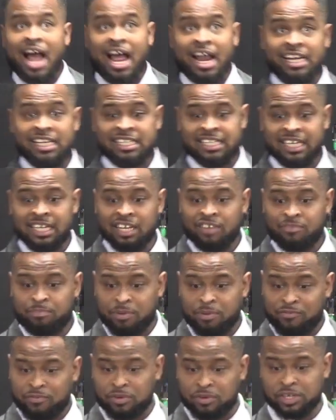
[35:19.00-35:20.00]
need to live
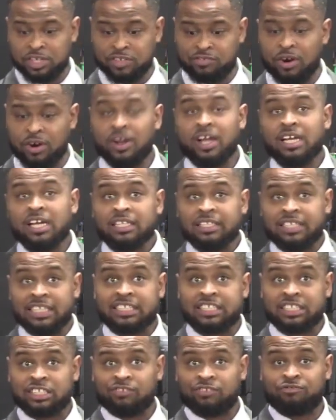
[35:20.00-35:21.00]
before this throne. This
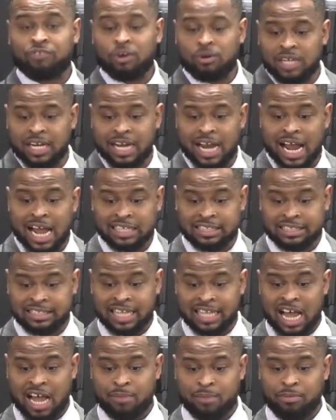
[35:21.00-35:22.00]
is the throne that I
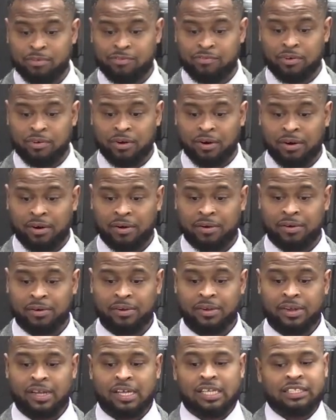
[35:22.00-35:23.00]
stand before.
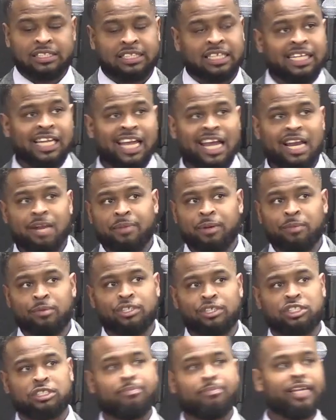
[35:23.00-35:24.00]
See, the enemy
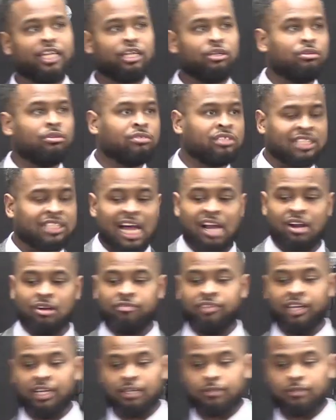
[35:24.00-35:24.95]
wants to make you lose sight of it.